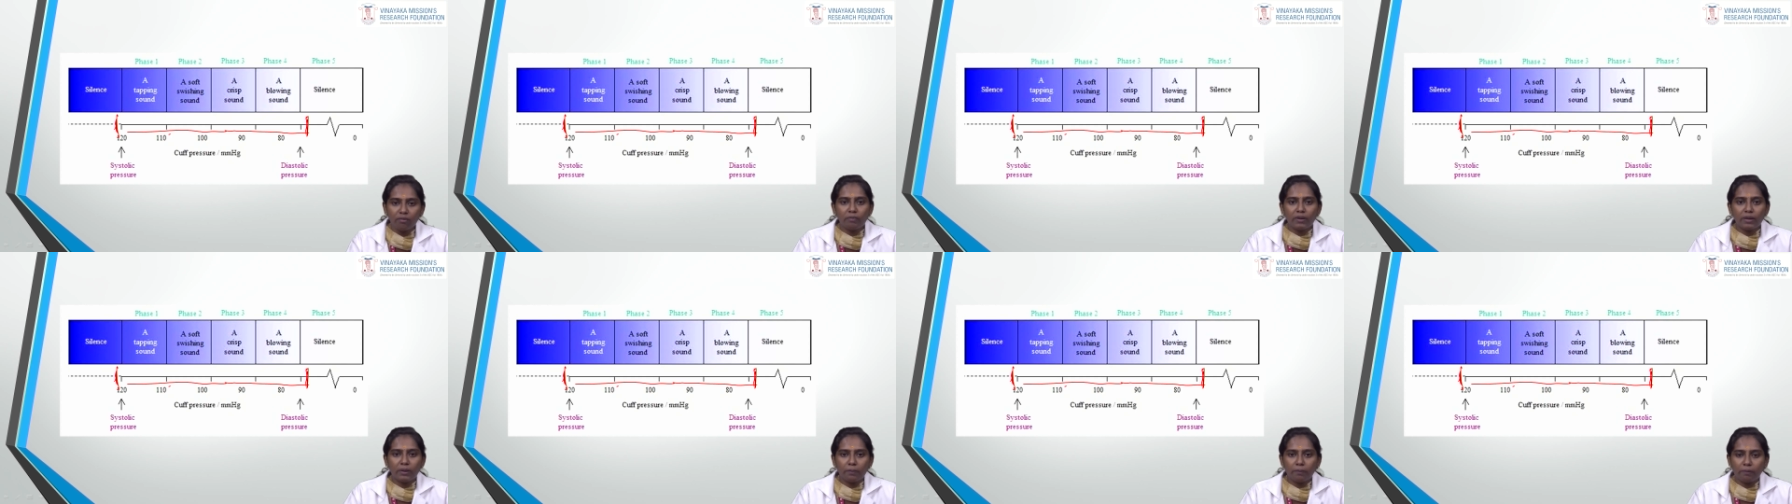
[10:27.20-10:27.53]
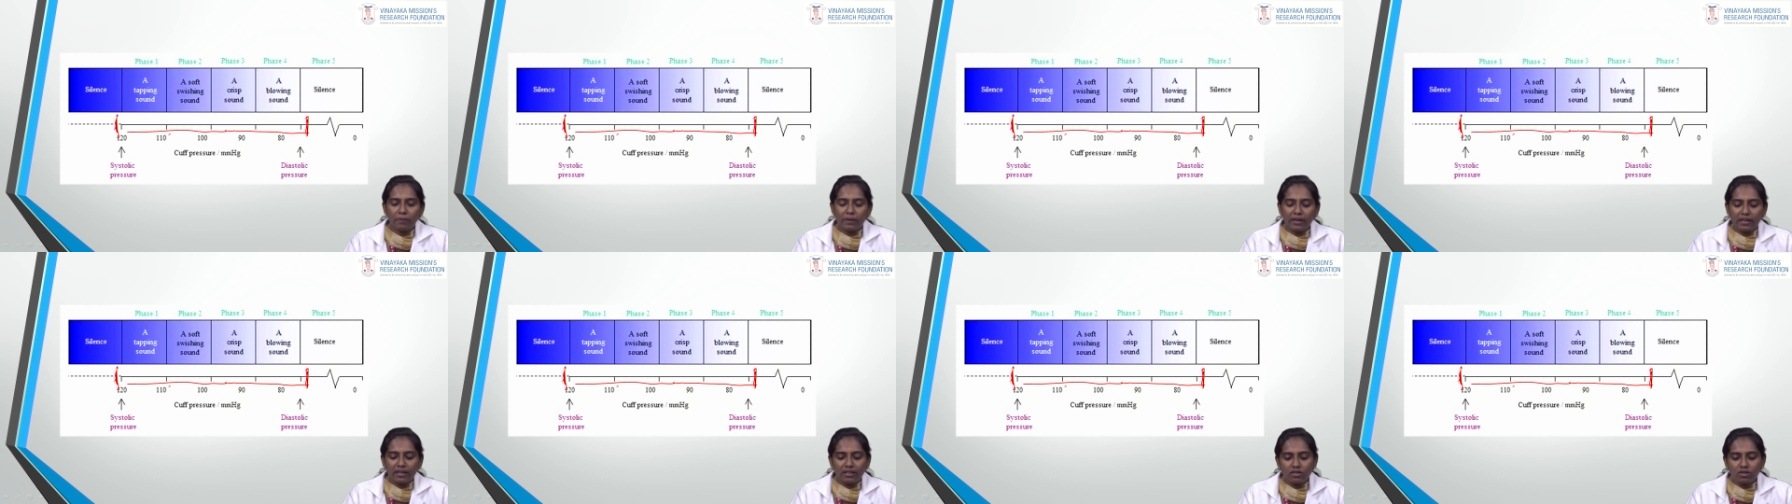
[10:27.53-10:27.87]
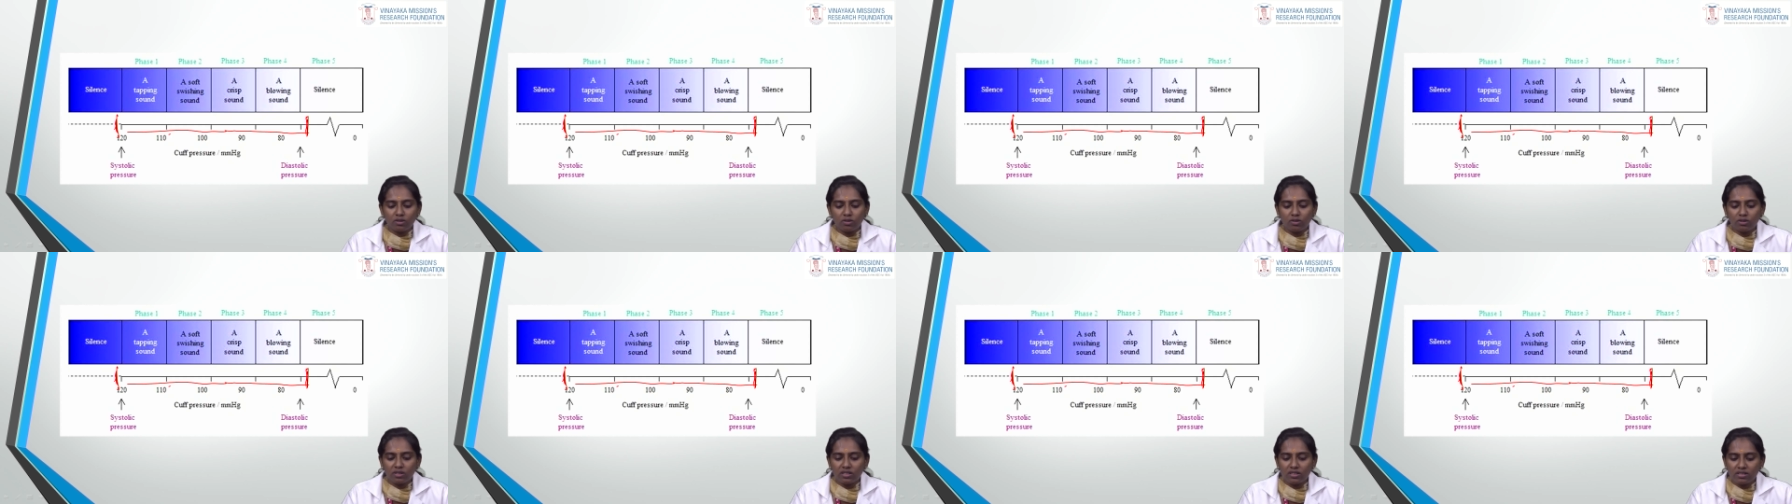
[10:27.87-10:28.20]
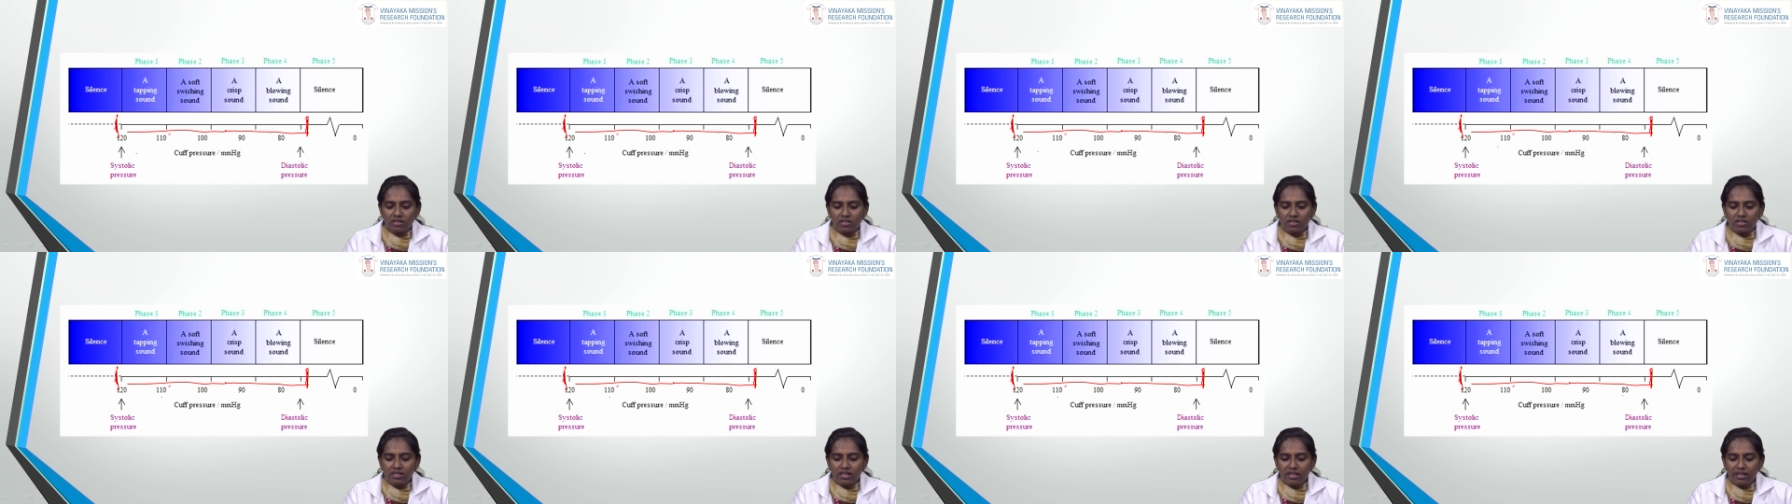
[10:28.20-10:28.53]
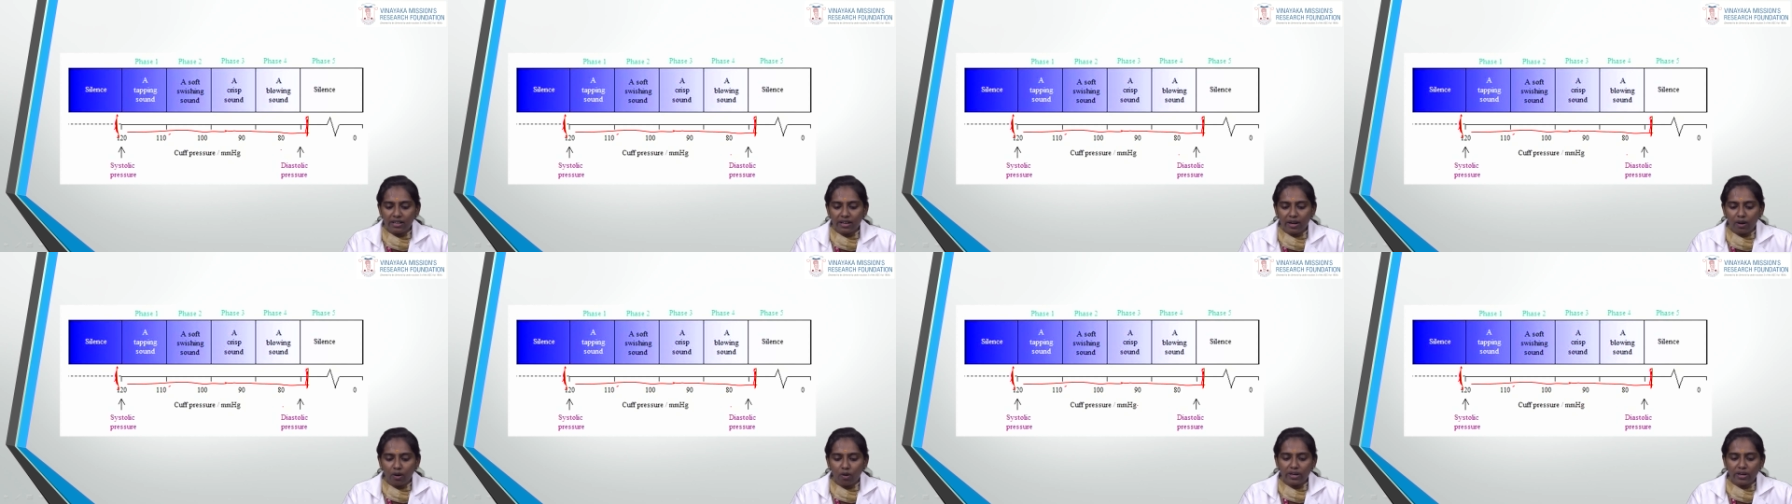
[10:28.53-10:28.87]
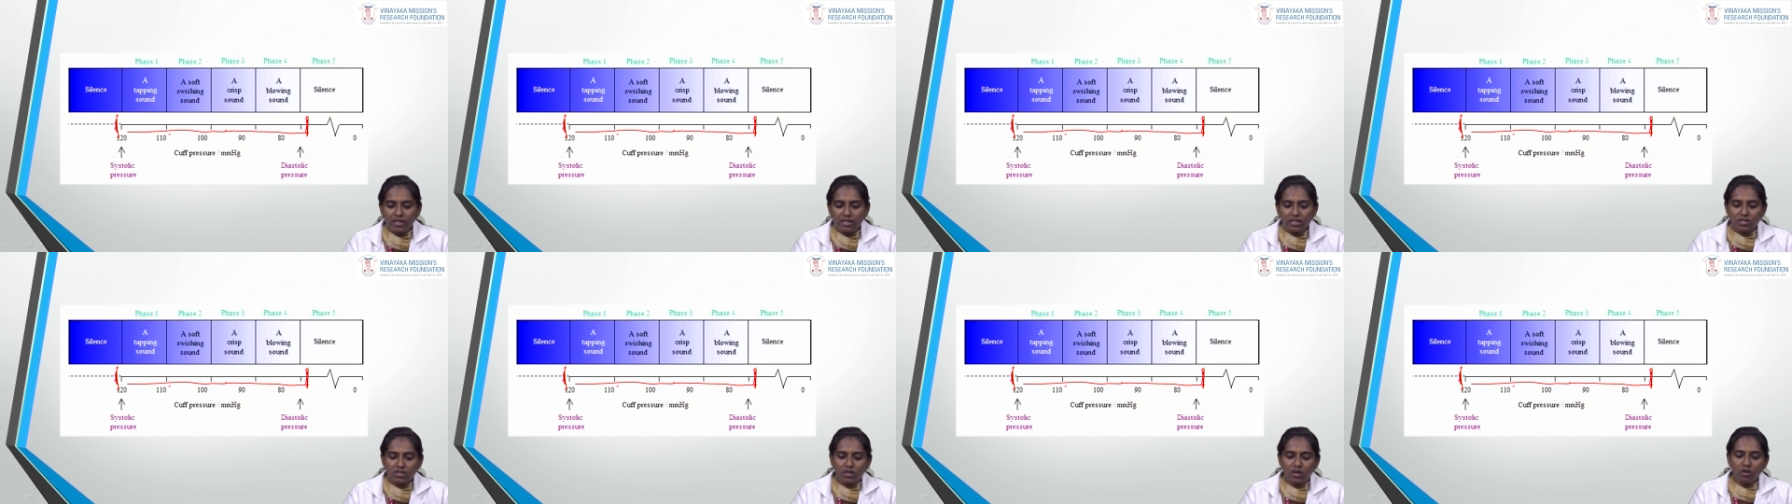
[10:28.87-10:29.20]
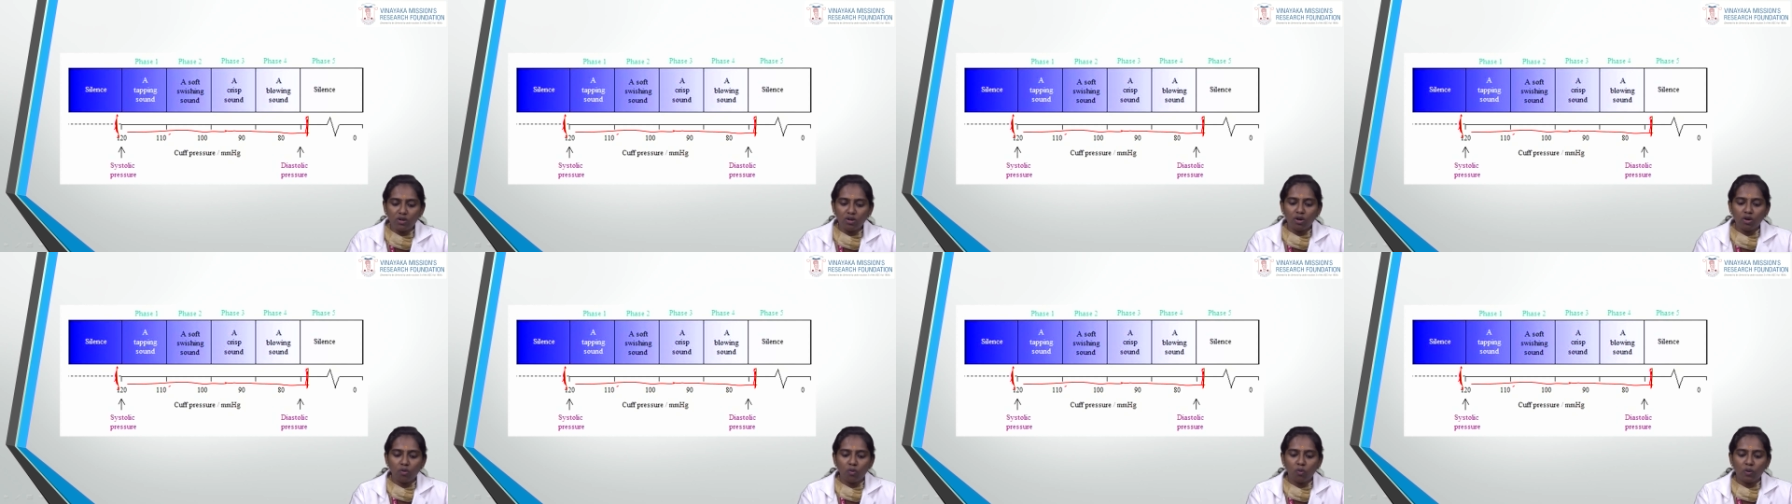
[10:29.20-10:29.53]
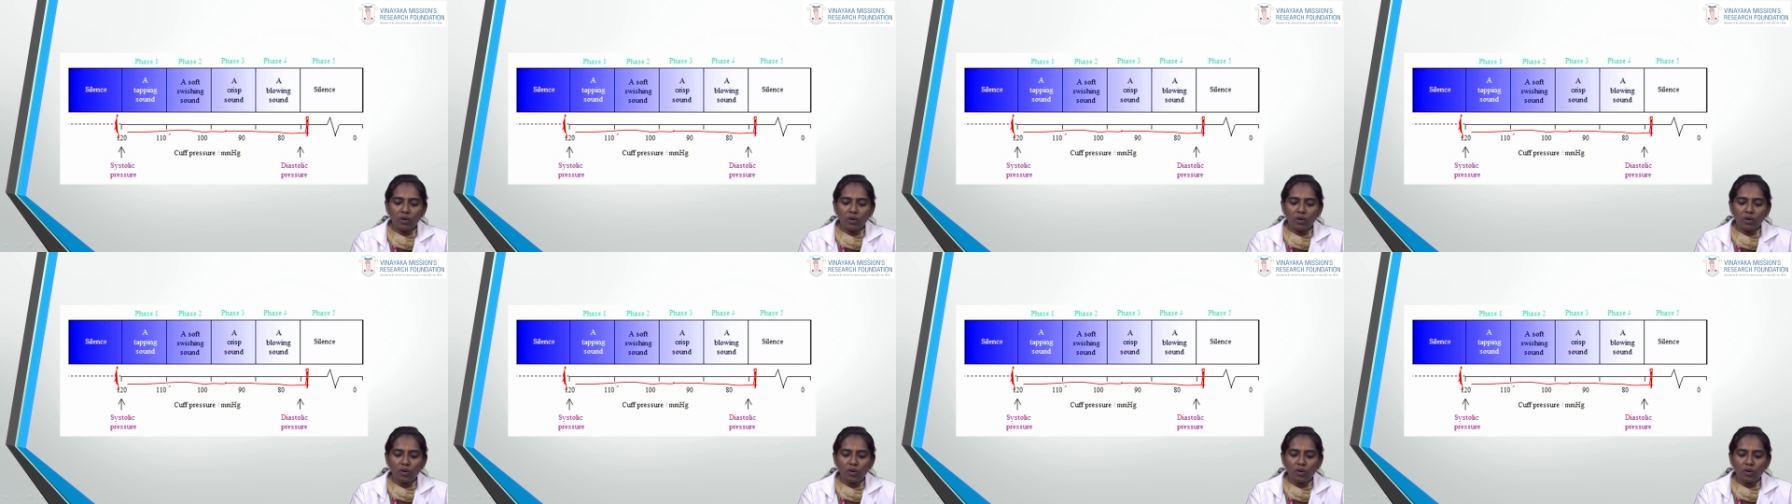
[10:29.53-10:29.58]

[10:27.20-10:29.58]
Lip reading: BP. So this is the recording sound.